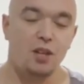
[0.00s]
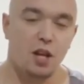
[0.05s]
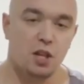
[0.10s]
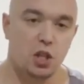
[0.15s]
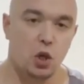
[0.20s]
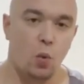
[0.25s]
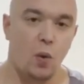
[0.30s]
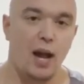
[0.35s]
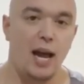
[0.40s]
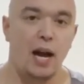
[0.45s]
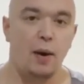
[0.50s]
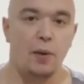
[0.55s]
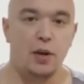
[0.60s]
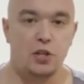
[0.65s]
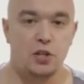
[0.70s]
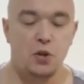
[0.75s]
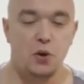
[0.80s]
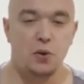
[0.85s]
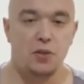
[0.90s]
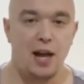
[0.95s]
The way I
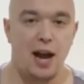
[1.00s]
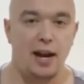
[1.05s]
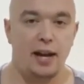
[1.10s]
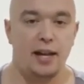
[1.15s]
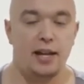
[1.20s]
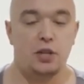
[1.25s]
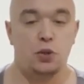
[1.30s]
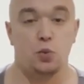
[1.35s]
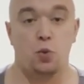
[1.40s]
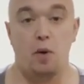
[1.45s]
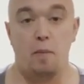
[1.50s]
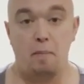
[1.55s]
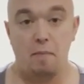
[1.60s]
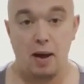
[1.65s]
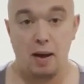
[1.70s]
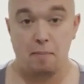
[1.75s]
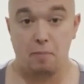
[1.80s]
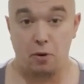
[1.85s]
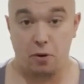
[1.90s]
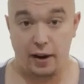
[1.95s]
would do that is
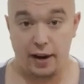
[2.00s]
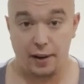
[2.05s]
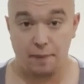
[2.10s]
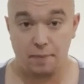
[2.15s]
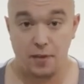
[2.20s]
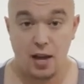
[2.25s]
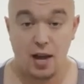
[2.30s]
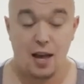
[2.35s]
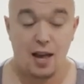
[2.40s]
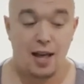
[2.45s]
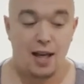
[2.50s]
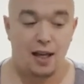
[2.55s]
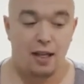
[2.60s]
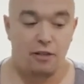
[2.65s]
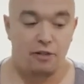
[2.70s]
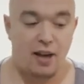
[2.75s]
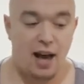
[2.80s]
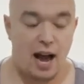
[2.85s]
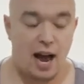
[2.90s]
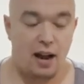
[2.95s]
remembering
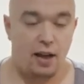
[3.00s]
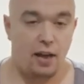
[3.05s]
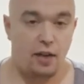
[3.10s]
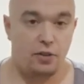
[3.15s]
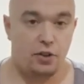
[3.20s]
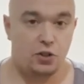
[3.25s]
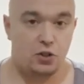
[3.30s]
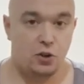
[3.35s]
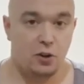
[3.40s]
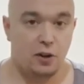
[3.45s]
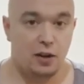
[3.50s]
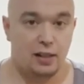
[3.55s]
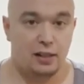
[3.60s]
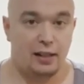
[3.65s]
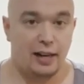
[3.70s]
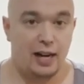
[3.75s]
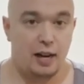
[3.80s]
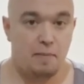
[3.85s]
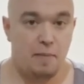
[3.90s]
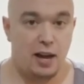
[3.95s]
that the
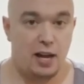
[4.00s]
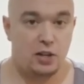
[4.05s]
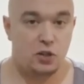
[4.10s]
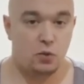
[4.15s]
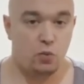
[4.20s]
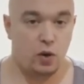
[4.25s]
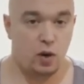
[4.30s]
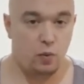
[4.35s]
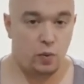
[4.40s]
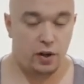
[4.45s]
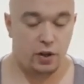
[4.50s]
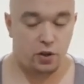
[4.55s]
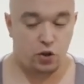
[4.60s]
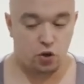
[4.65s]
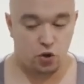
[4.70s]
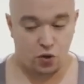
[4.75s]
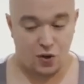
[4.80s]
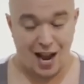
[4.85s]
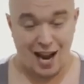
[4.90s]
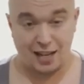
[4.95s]
sternocleidomastoid, when
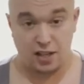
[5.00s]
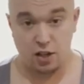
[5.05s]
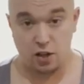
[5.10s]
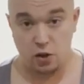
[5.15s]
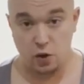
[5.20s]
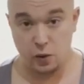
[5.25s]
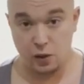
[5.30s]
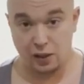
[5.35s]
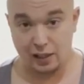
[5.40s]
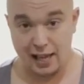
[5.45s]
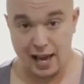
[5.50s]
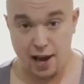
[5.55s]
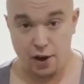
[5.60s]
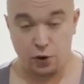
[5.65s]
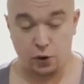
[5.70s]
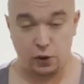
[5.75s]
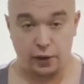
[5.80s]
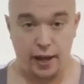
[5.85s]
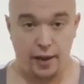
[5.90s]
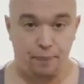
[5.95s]
contracted
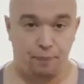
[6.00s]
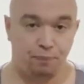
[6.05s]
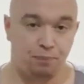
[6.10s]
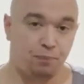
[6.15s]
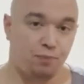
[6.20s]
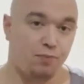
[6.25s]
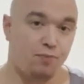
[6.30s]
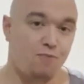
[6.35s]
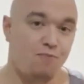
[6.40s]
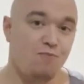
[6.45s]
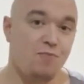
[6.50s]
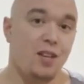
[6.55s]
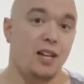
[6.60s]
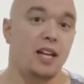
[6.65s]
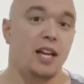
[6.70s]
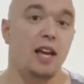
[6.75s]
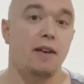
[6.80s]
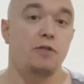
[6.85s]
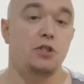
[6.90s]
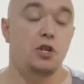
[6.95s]
unilaterally,
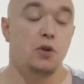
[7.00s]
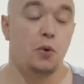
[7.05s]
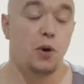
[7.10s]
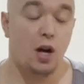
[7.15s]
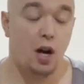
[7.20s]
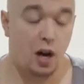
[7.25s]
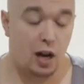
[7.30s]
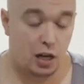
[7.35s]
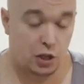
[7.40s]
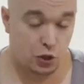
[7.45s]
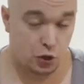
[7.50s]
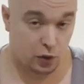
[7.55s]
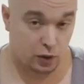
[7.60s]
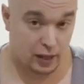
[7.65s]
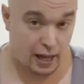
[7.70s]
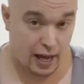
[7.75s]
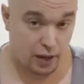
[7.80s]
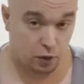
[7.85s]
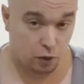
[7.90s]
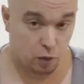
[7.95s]
gives you
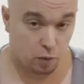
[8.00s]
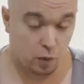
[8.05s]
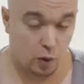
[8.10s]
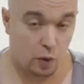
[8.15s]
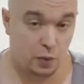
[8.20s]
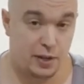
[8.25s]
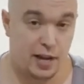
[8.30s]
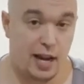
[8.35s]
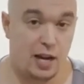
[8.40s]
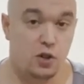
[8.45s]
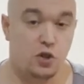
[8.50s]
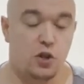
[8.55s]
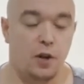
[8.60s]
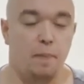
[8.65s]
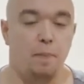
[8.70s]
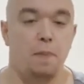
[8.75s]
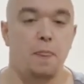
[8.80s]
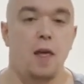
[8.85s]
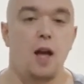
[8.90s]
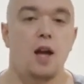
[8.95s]
contralateral
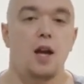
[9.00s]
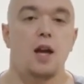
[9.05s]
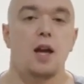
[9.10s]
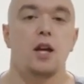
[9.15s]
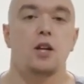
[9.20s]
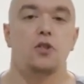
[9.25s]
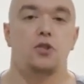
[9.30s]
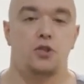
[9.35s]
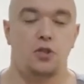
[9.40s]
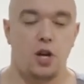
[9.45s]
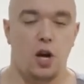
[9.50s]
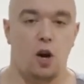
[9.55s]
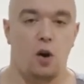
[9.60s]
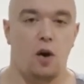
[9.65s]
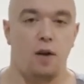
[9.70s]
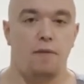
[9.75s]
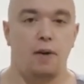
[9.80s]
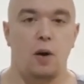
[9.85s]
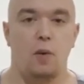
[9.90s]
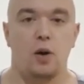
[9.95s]
rotation. So
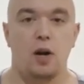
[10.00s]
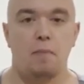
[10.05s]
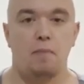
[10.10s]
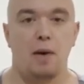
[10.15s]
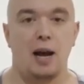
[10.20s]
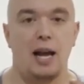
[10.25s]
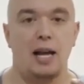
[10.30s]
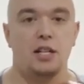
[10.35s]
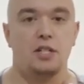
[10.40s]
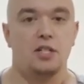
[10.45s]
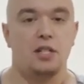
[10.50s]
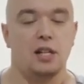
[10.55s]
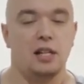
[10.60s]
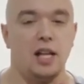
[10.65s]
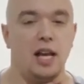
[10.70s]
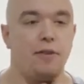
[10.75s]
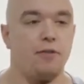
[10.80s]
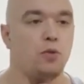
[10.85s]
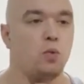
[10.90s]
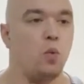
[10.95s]
if I want to bias the
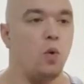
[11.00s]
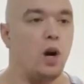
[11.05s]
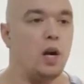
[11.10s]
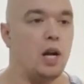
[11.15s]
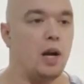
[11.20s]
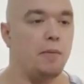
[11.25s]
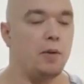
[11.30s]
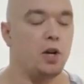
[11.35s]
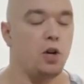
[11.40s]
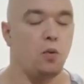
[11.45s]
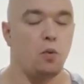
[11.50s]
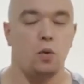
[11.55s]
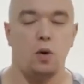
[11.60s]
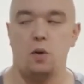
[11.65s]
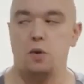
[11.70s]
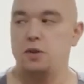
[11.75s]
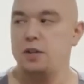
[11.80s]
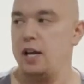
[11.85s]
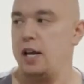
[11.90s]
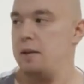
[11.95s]
left one, I'm going to
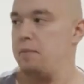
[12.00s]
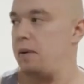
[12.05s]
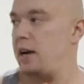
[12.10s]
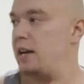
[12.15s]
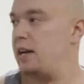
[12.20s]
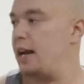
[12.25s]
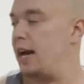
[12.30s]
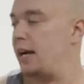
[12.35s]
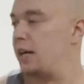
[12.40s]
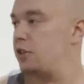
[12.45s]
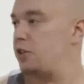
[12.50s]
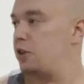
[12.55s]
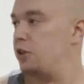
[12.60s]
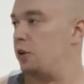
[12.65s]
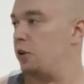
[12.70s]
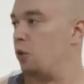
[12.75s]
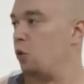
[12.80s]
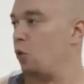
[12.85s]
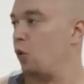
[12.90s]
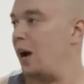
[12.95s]
rotate my neck to
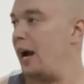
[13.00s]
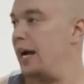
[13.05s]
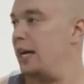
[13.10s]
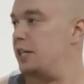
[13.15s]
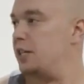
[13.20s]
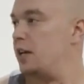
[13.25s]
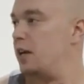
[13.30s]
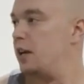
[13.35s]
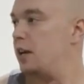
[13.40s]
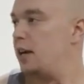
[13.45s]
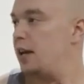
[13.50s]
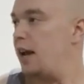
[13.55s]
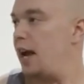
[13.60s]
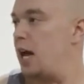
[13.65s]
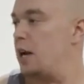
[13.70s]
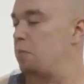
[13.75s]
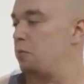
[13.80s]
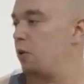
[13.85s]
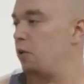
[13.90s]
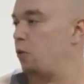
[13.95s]
the right
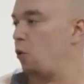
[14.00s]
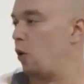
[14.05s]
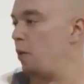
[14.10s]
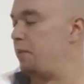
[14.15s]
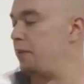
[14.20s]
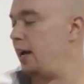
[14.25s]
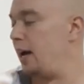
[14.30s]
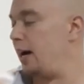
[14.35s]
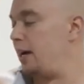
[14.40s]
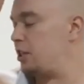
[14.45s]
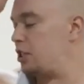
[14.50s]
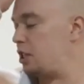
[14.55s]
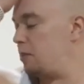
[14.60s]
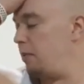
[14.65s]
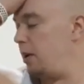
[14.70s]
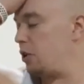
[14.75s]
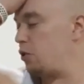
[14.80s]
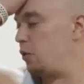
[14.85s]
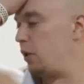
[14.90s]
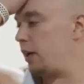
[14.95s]
and perform the
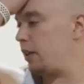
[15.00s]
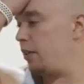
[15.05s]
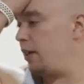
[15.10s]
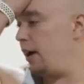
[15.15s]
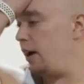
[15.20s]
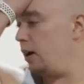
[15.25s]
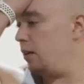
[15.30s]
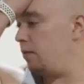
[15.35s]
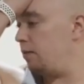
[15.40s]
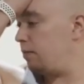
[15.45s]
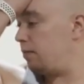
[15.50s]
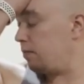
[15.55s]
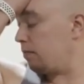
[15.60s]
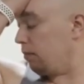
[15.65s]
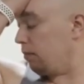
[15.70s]
isometric there.